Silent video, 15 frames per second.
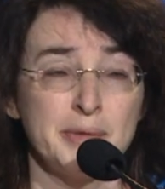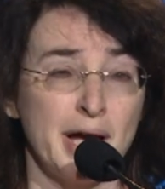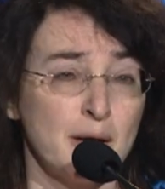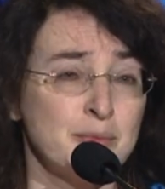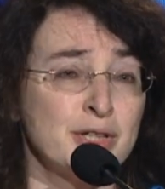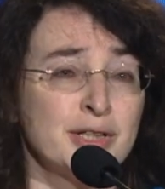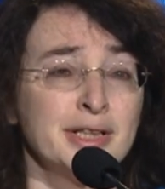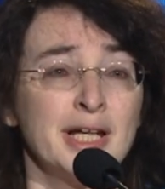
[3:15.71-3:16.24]

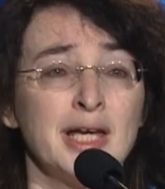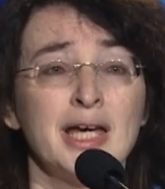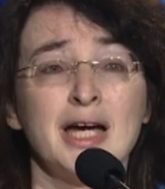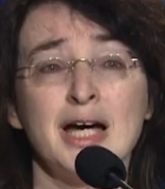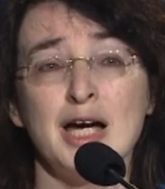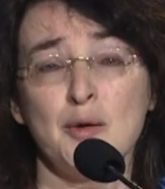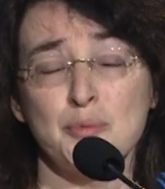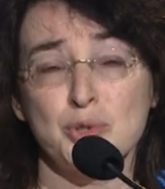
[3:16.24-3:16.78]
mRNA
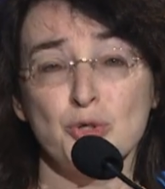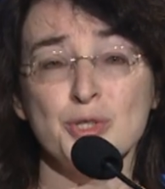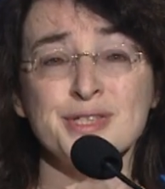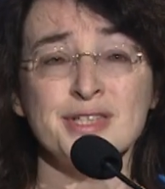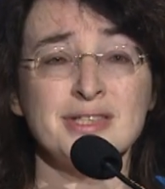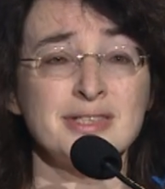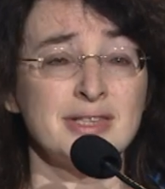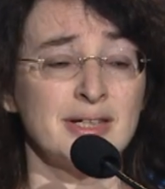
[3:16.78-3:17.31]

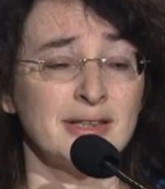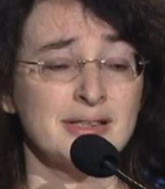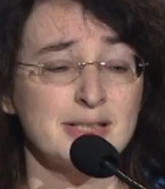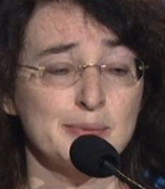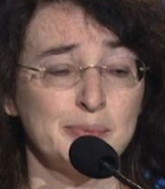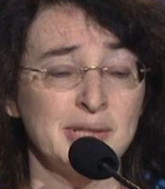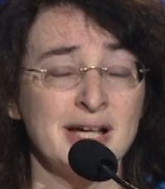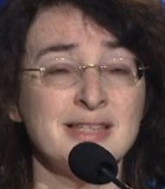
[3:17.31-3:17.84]
processing,
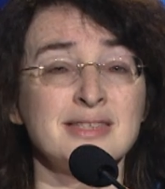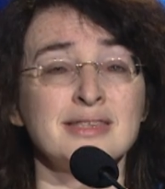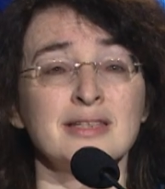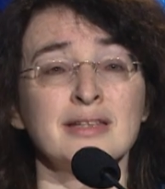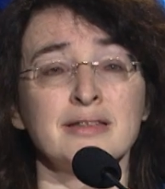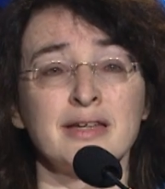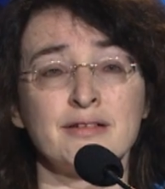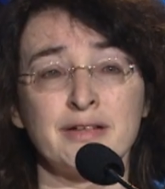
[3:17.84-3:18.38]

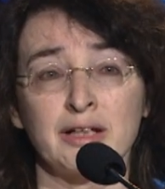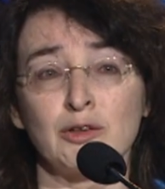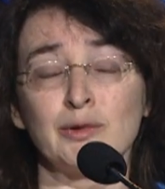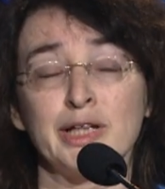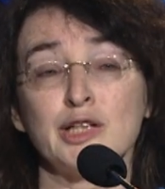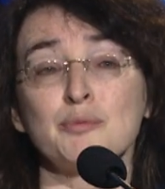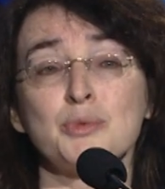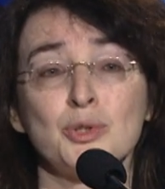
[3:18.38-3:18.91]
splicing, they
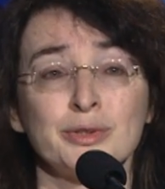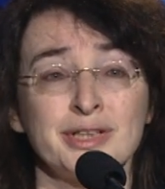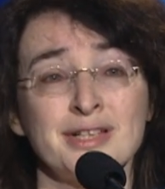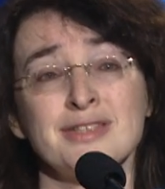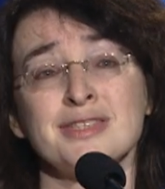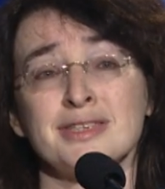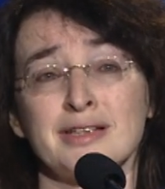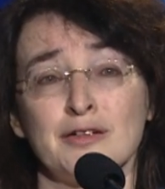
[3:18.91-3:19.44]
regulate protein
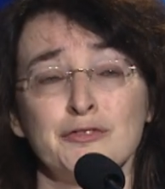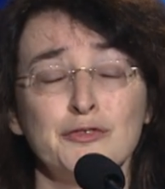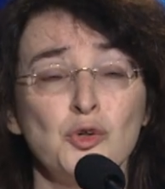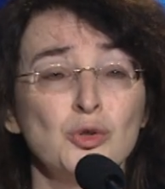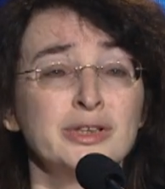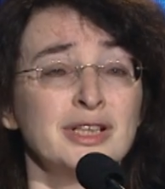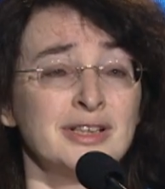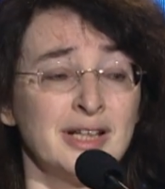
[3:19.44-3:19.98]

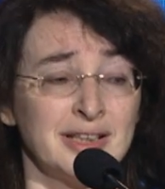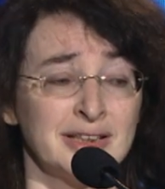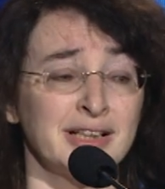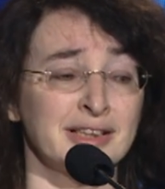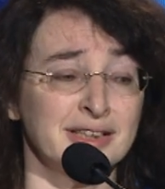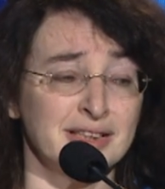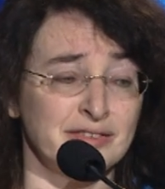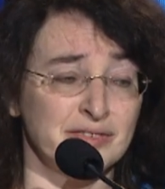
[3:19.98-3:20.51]
scaffolding and
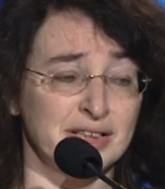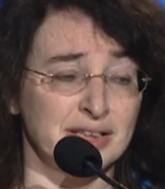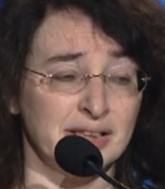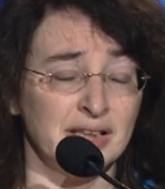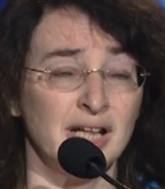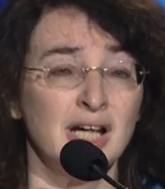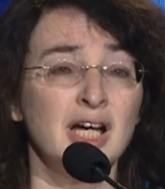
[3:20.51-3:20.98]
activity.